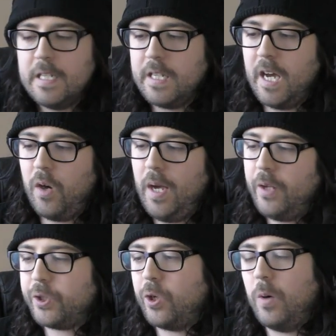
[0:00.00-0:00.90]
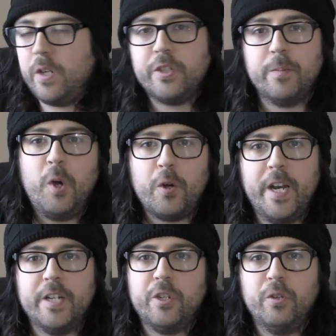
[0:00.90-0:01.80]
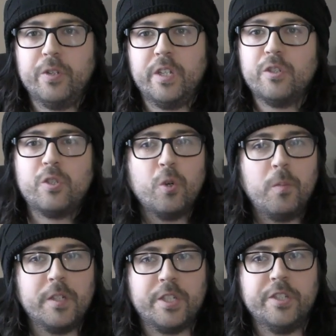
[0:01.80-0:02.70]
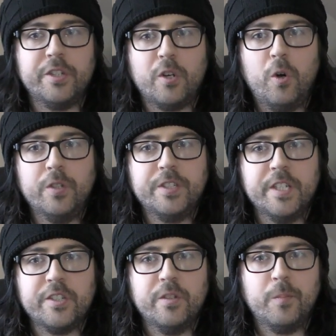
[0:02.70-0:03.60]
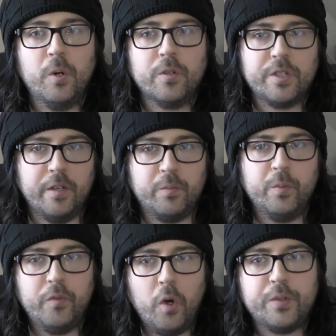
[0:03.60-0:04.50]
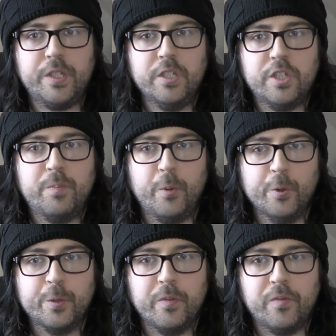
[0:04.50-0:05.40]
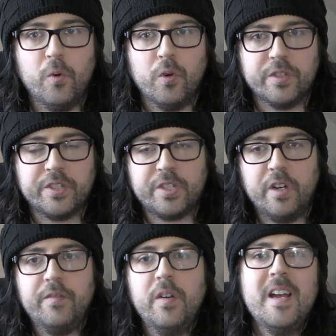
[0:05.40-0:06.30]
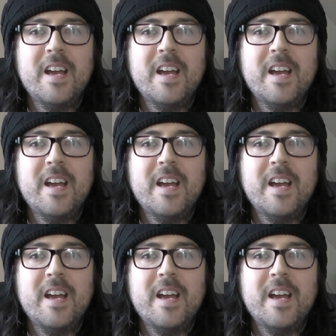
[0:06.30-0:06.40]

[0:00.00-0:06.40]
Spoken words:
Now how it's going to work is I'm not going to actually look so much into the contents of the box. We've all seen sprues before and stuff.